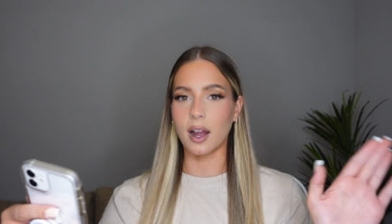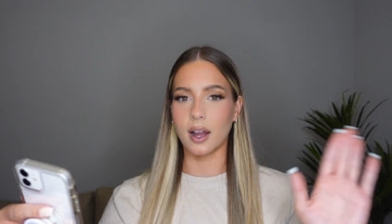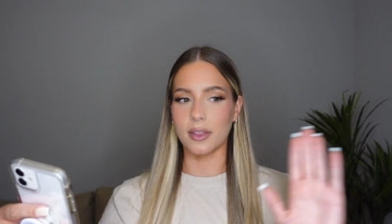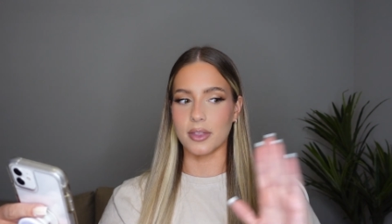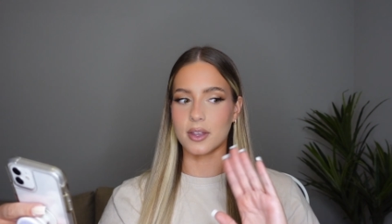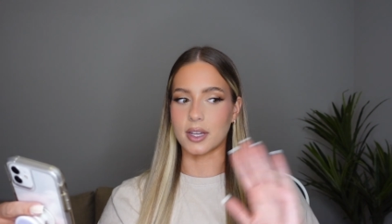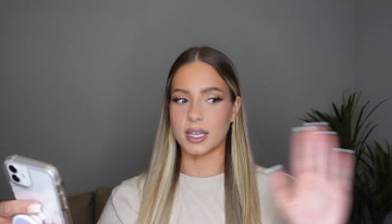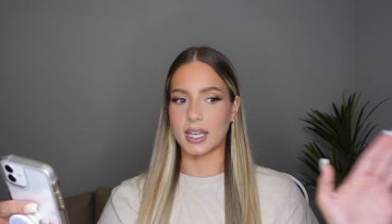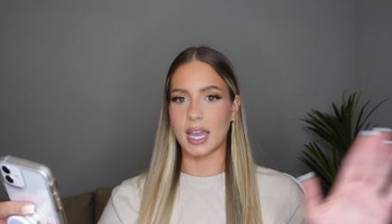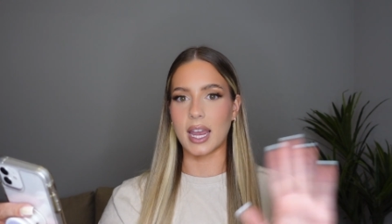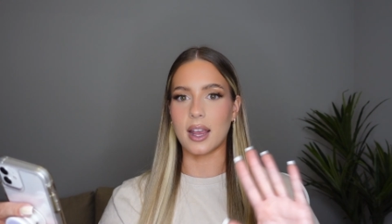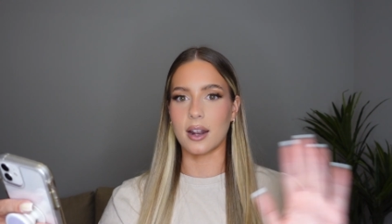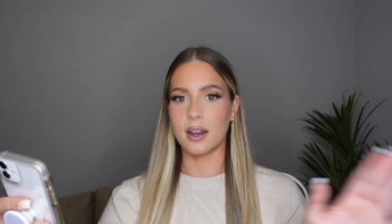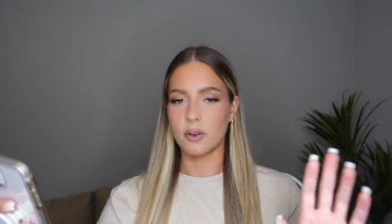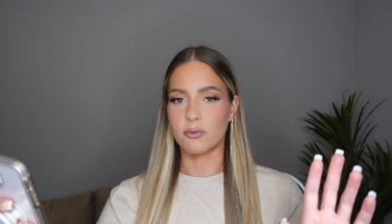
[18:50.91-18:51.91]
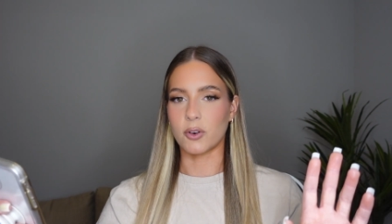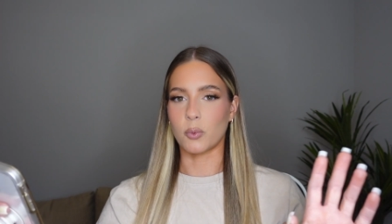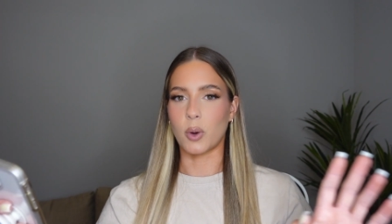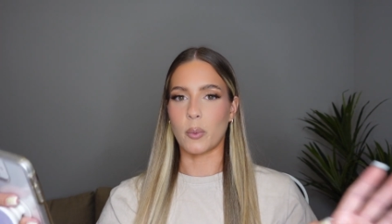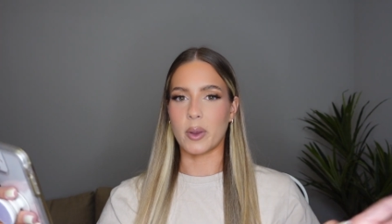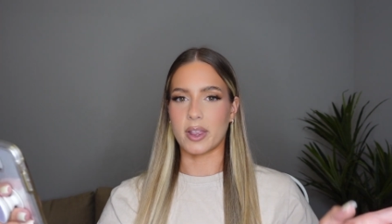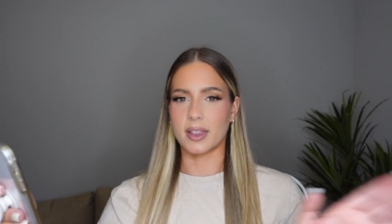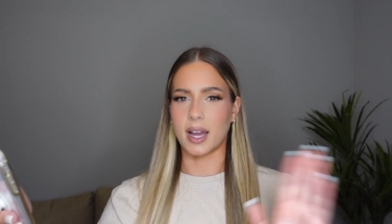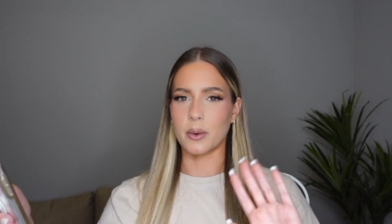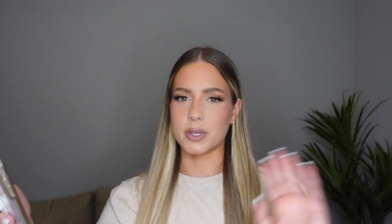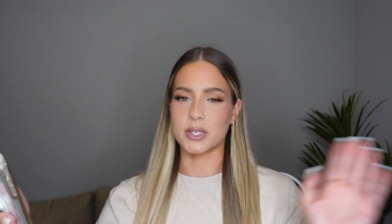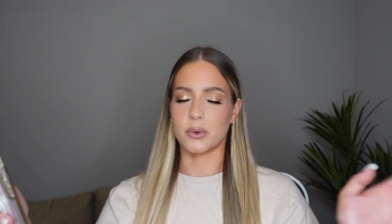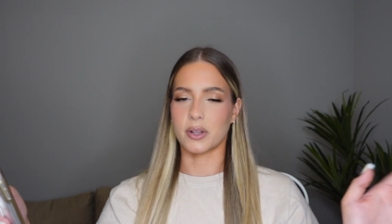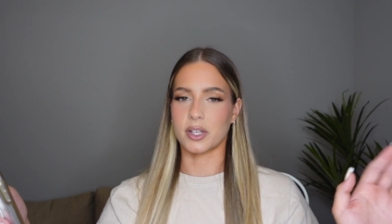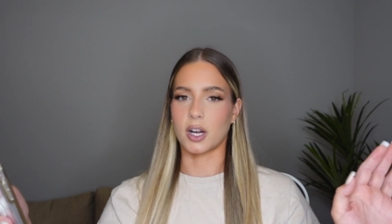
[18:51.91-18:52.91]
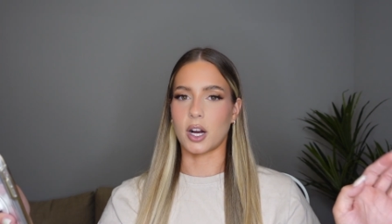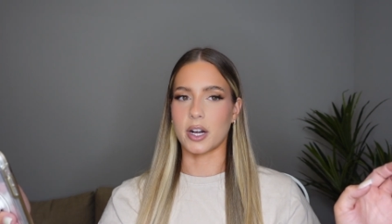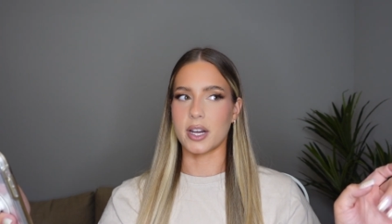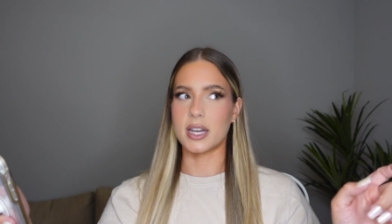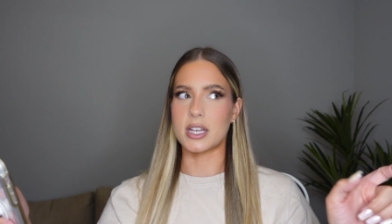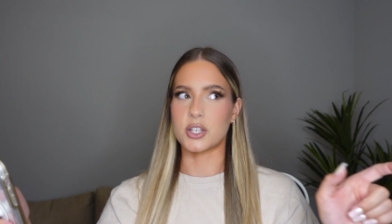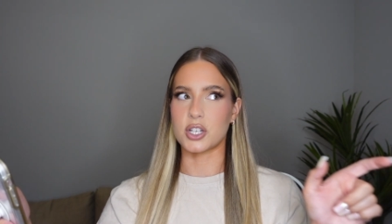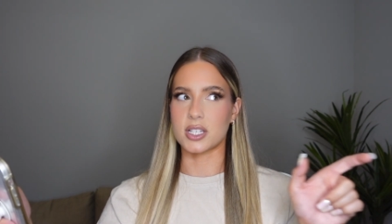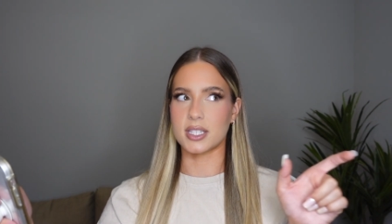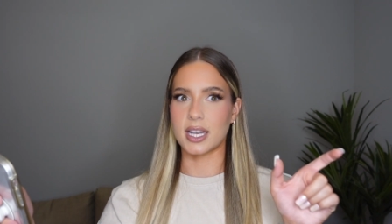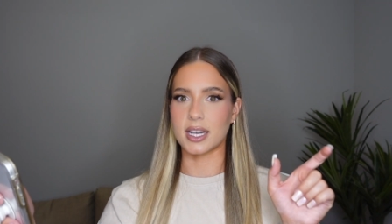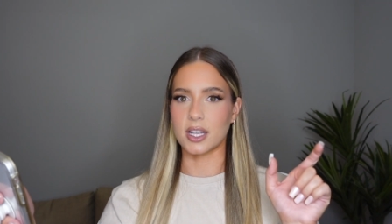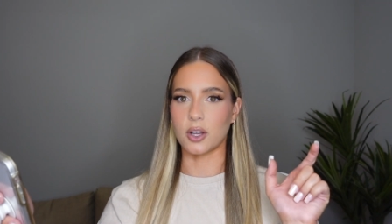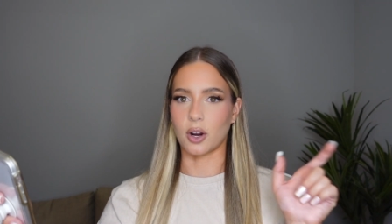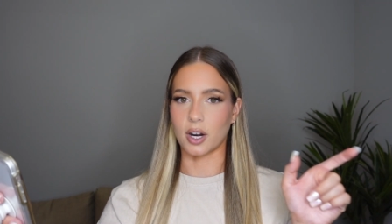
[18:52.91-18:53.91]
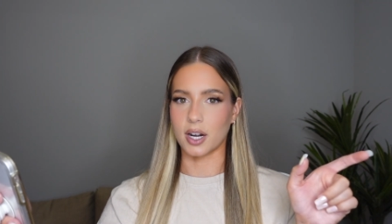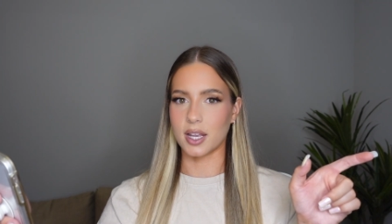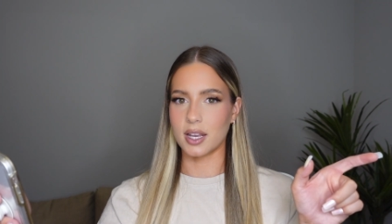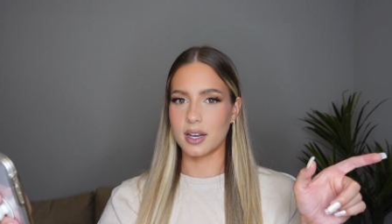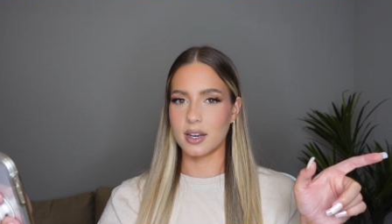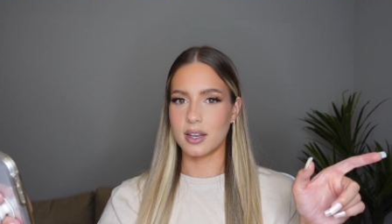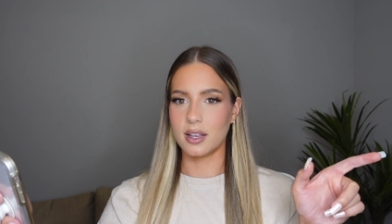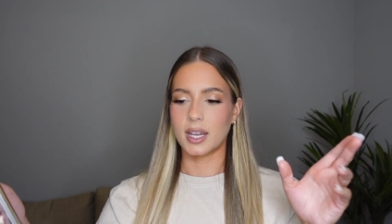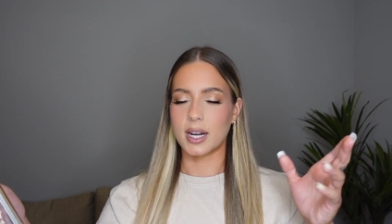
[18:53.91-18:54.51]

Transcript: on the gate for what we thought was North Garden it just said Garden